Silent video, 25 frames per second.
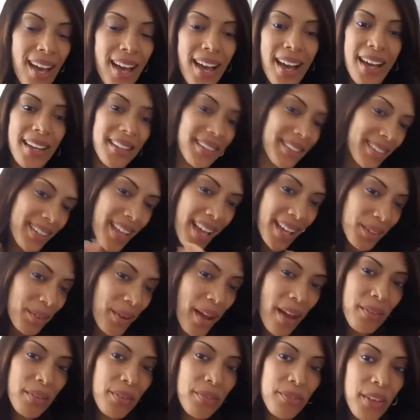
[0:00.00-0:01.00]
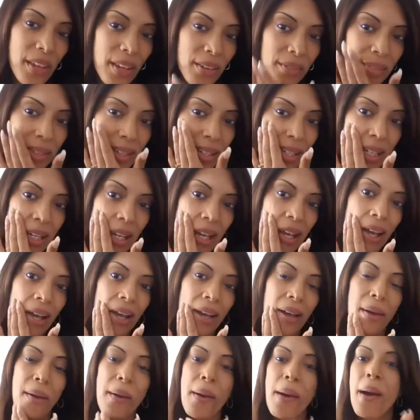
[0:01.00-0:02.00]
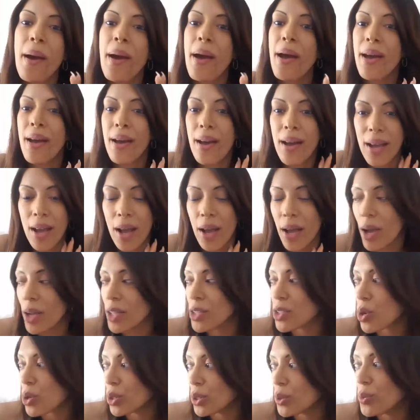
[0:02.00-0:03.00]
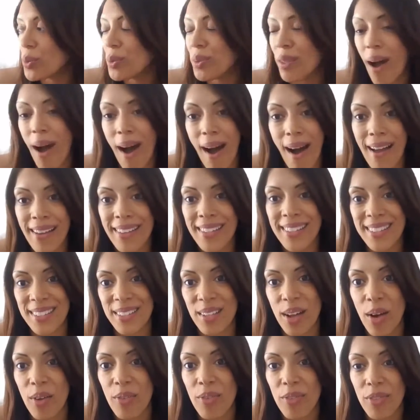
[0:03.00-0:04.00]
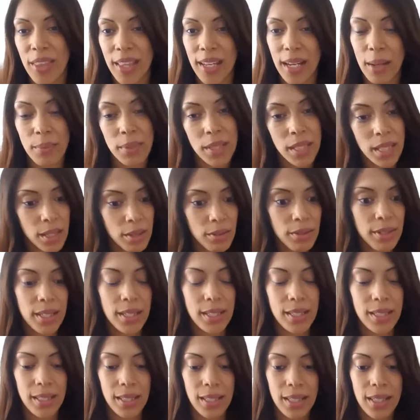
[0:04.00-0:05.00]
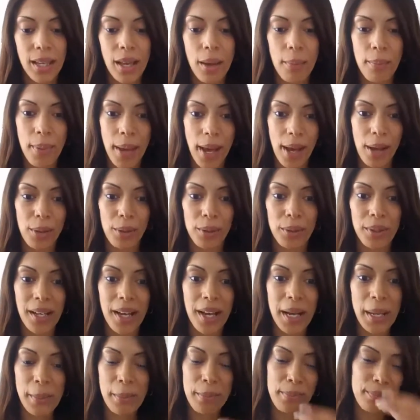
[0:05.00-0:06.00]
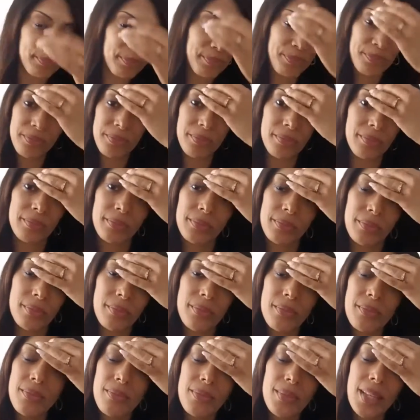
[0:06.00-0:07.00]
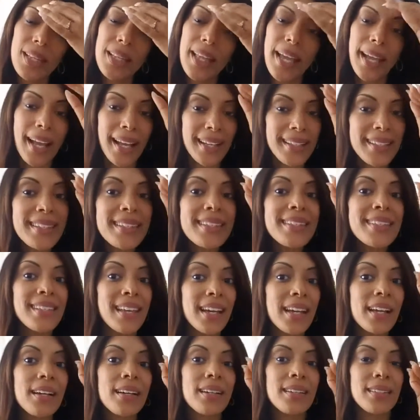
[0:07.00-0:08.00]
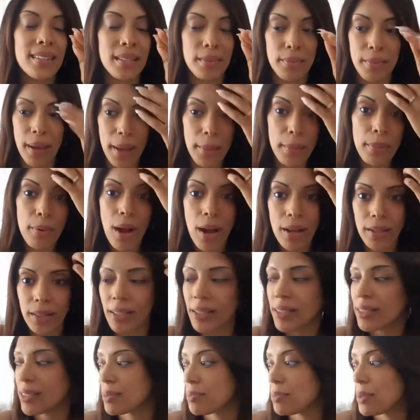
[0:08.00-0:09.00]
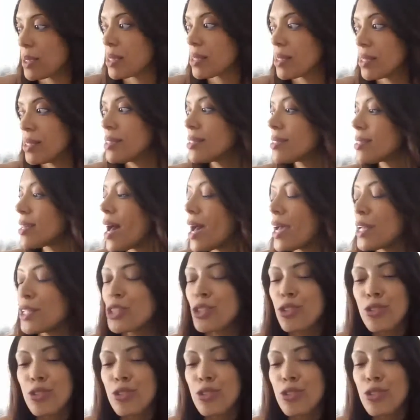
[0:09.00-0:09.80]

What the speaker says: I don't have a favorite. It's only with the eye stuff that I'm seriously about, like I stick to my products because I